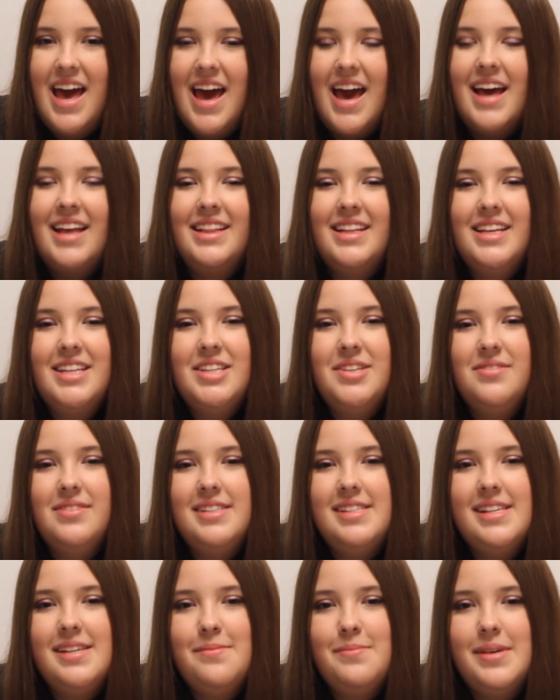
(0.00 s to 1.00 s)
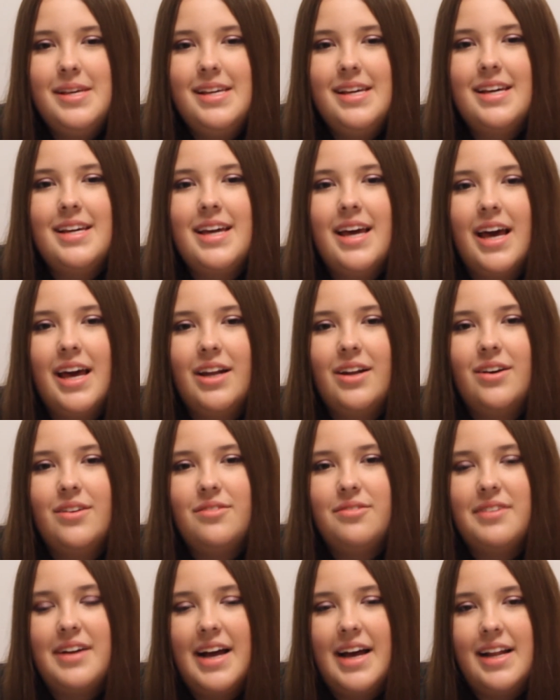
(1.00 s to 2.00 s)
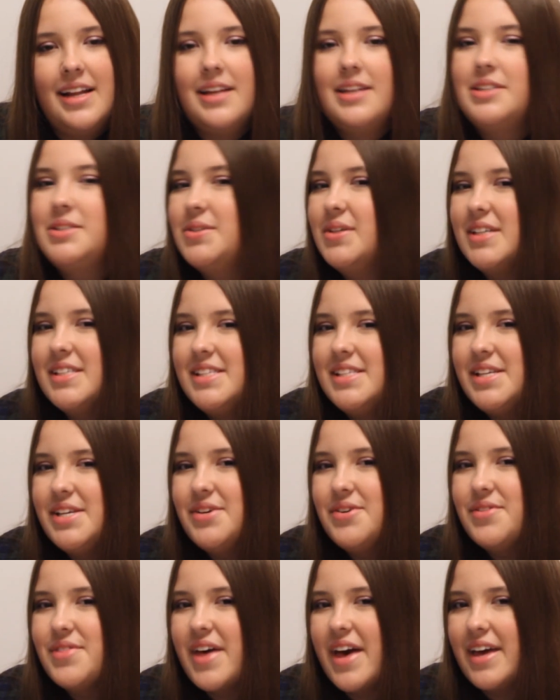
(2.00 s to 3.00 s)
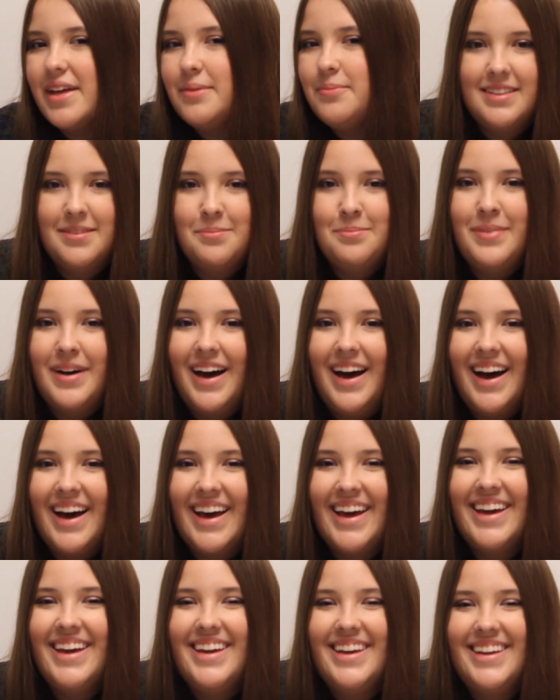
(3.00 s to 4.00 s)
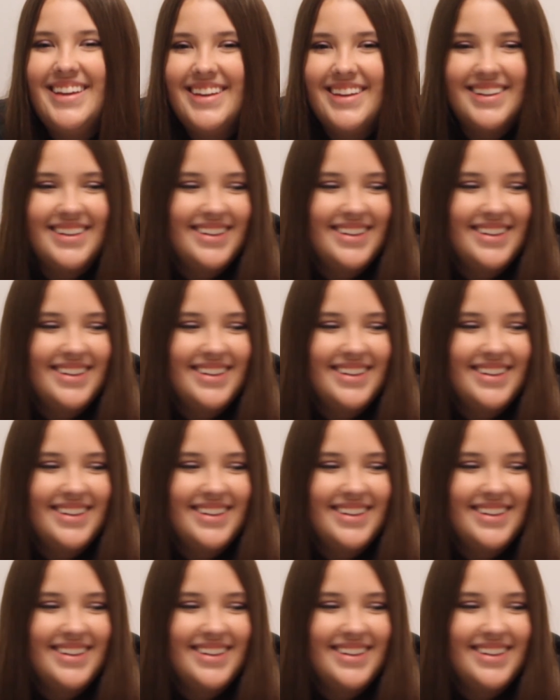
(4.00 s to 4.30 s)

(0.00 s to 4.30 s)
And then you will see me again on Friday. So I'll see you then. Bye.